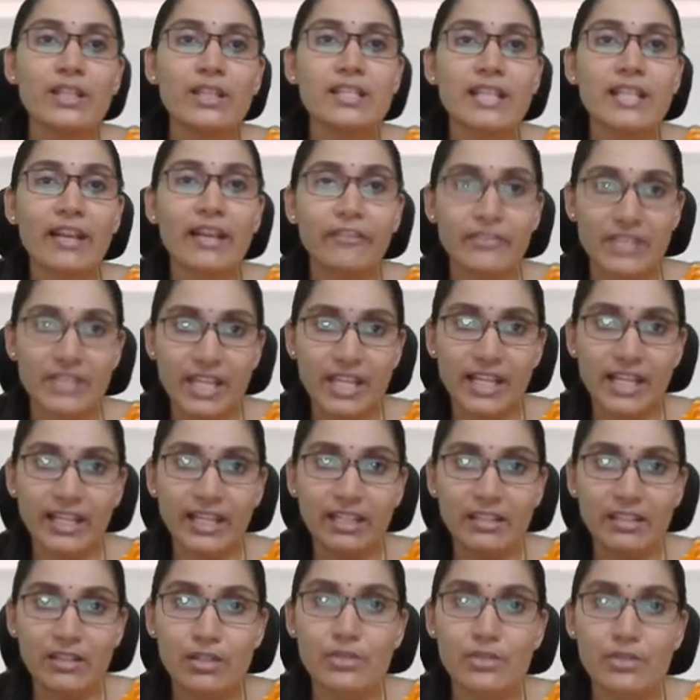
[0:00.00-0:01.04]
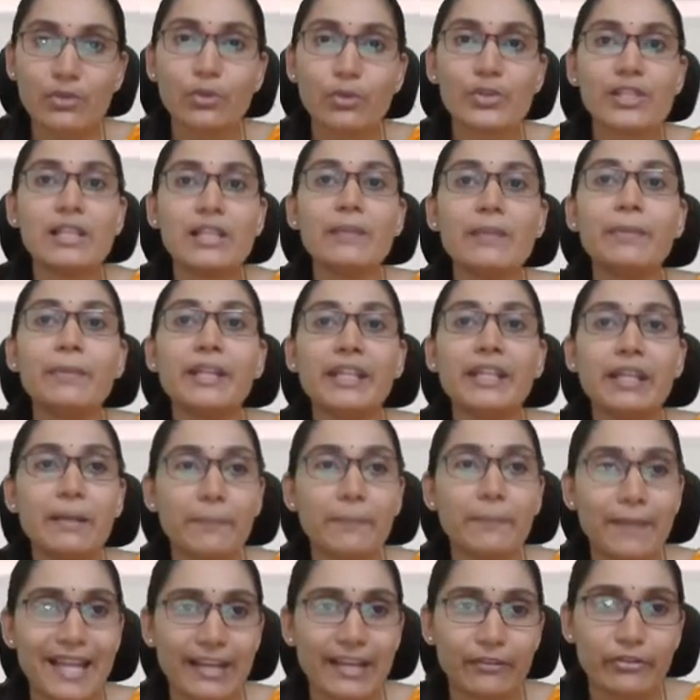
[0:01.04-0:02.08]
have taken the social media
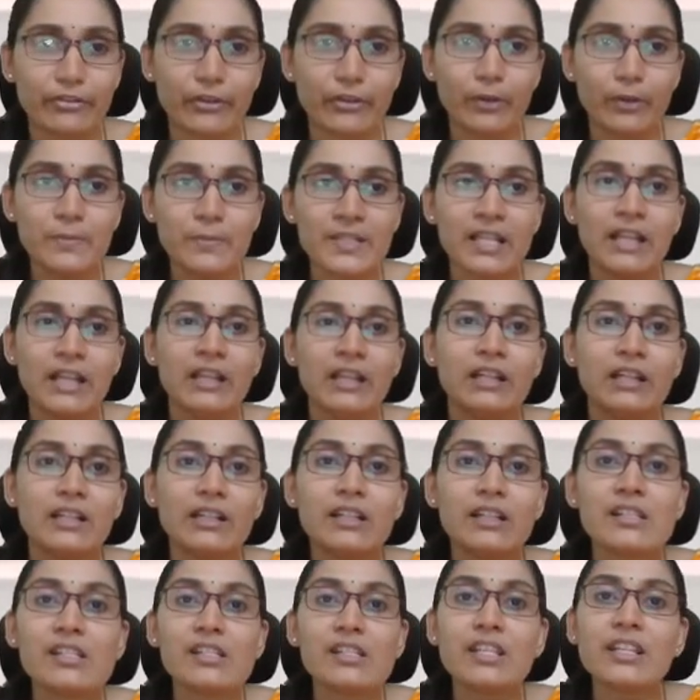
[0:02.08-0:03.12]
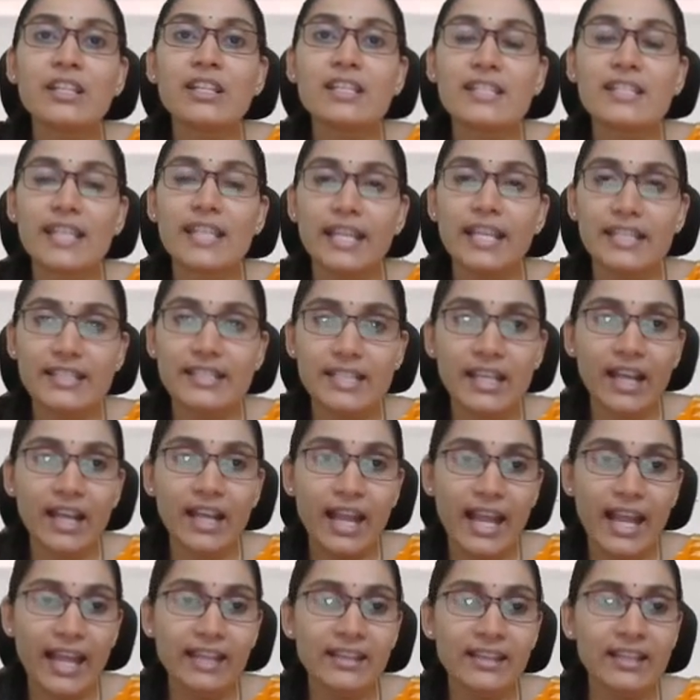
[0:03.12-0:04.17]
platforms urging the center
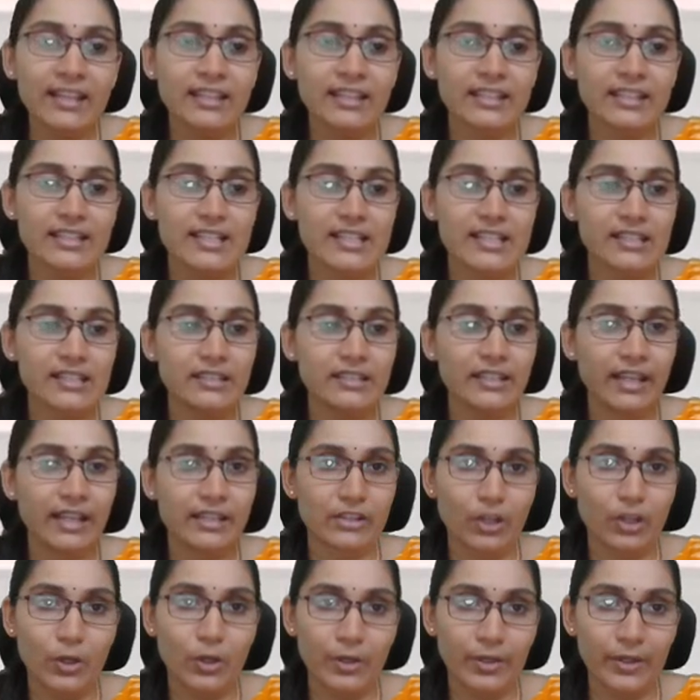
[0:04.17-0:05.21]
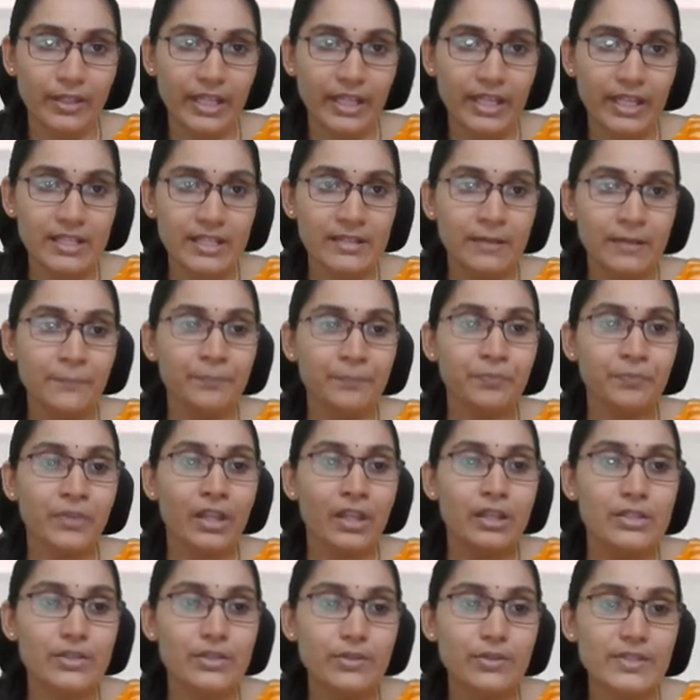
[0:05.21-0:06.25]
and the concerned authorities
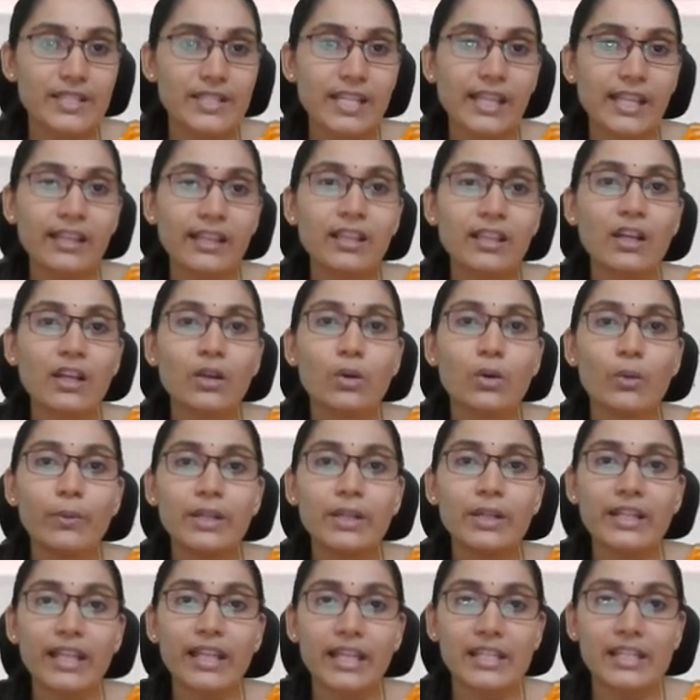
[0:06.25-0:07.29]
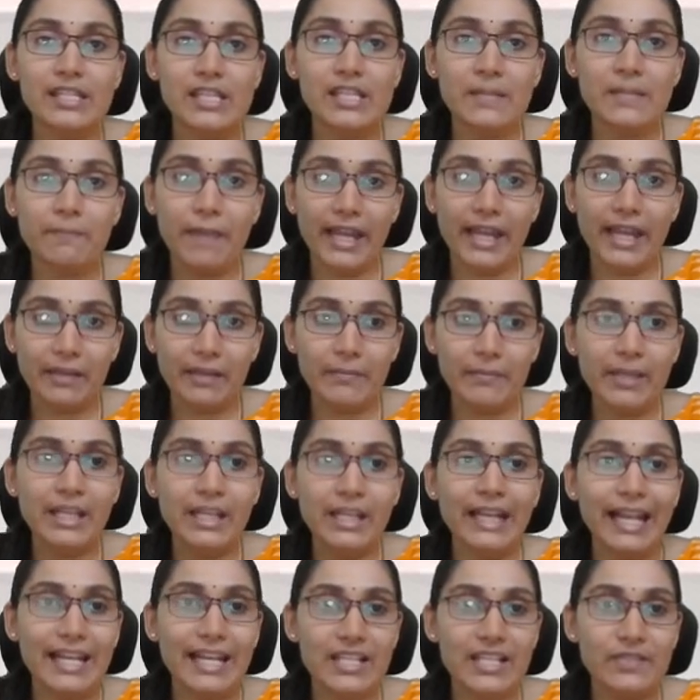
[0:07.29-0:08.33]
to take the COVID-19
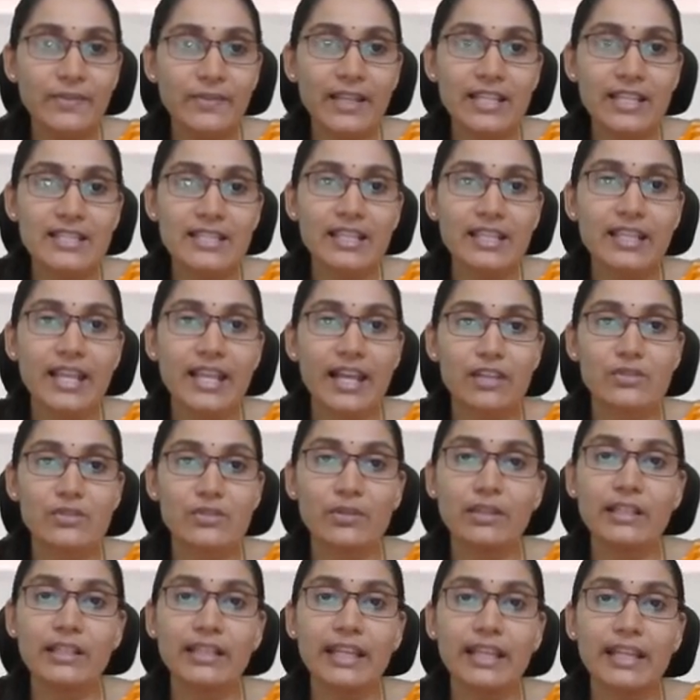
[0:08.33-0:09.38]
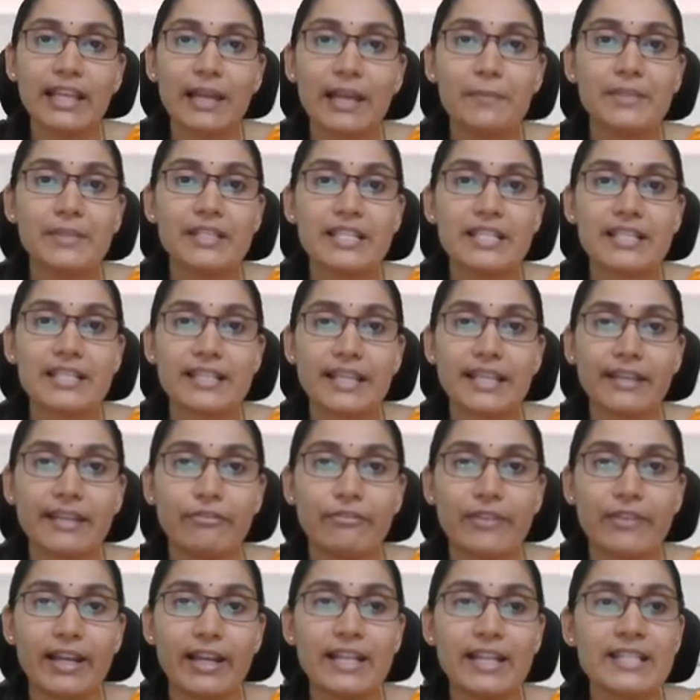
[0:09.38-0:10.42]
pandemic as well as the natural calamities like
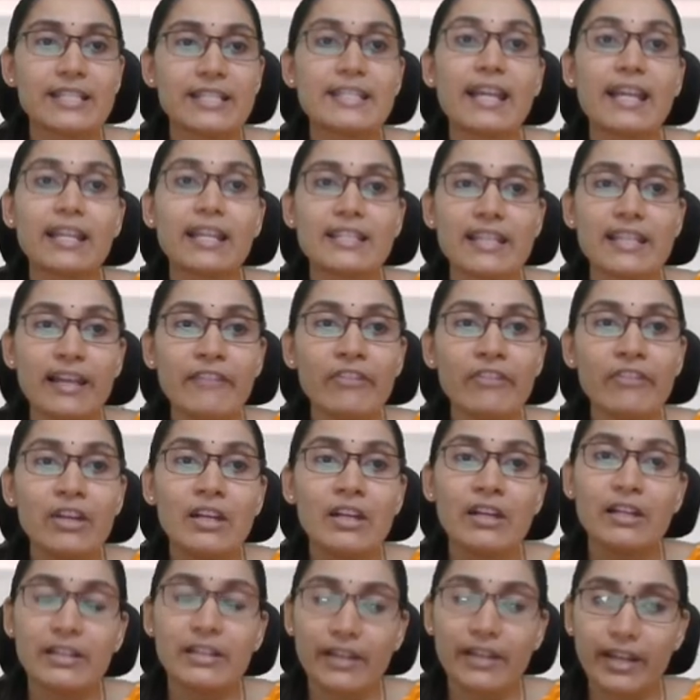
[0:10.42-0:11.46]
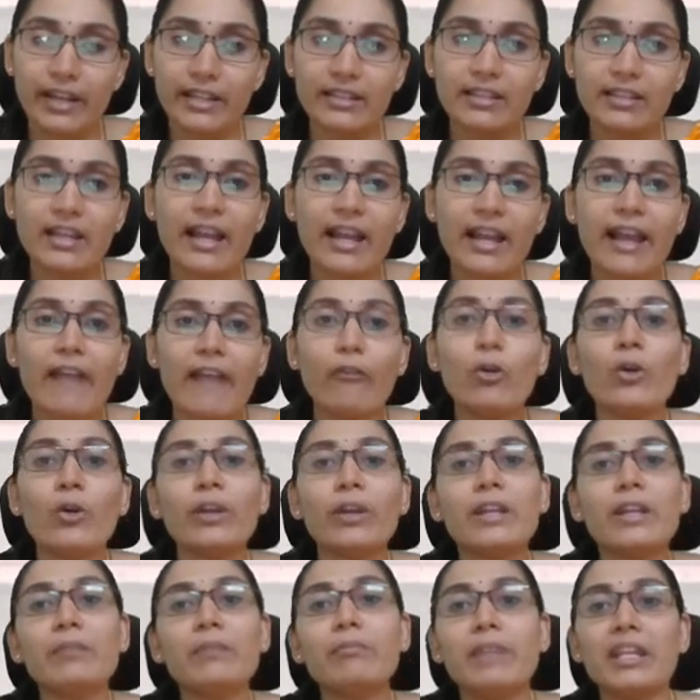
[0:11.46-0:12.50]
floods that have wreaked the
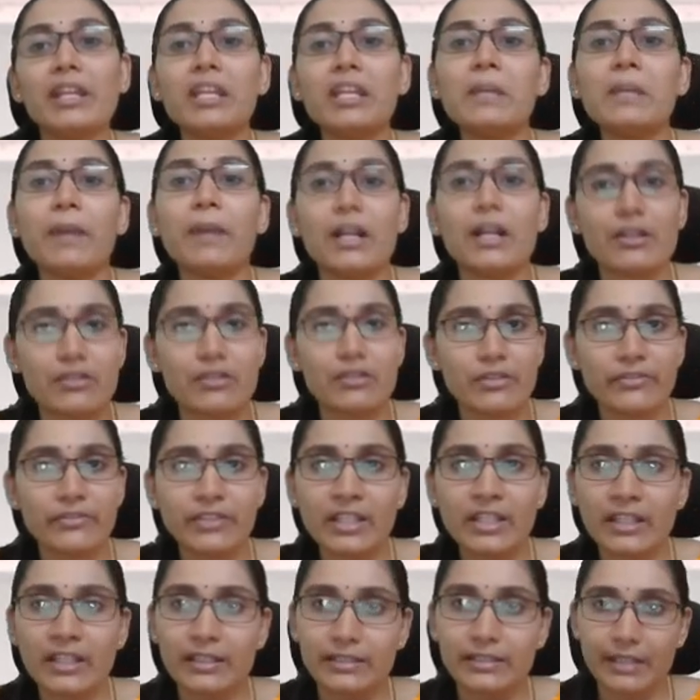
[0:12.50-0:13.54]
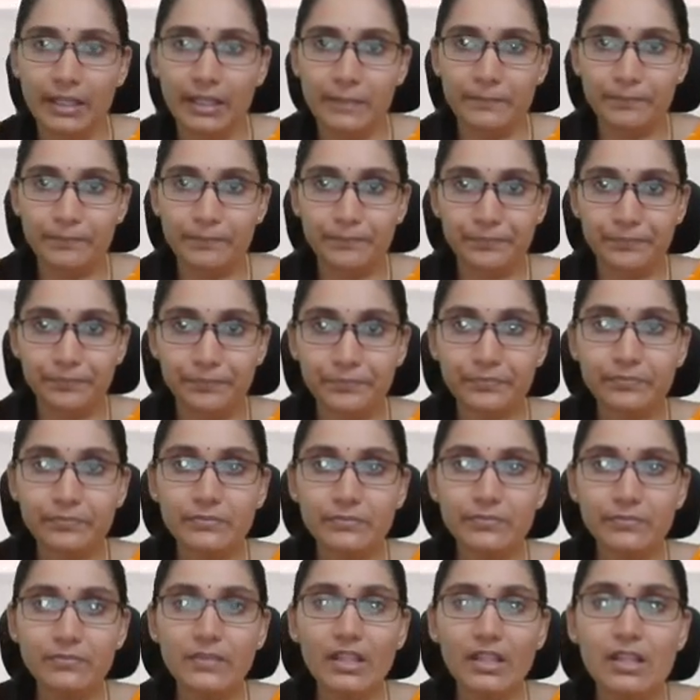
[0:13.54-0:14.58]
havoc in many parts of the country.
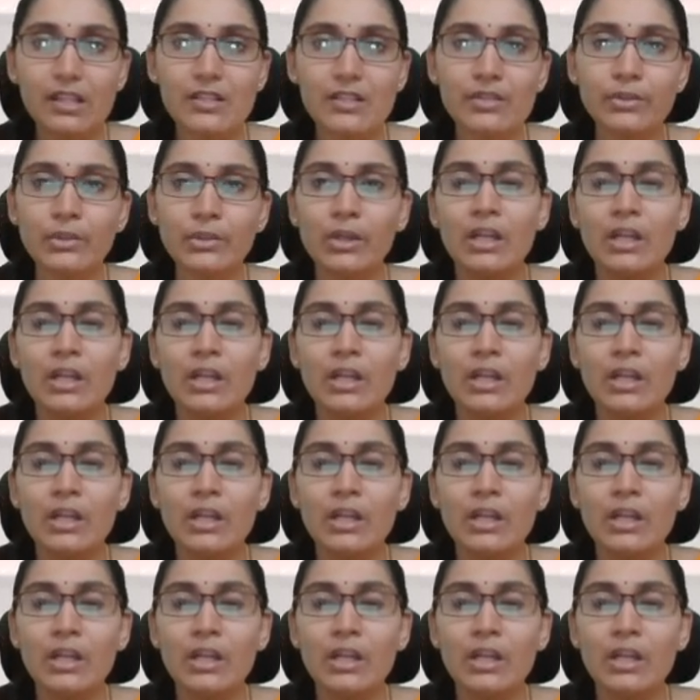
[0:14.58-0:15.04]
So,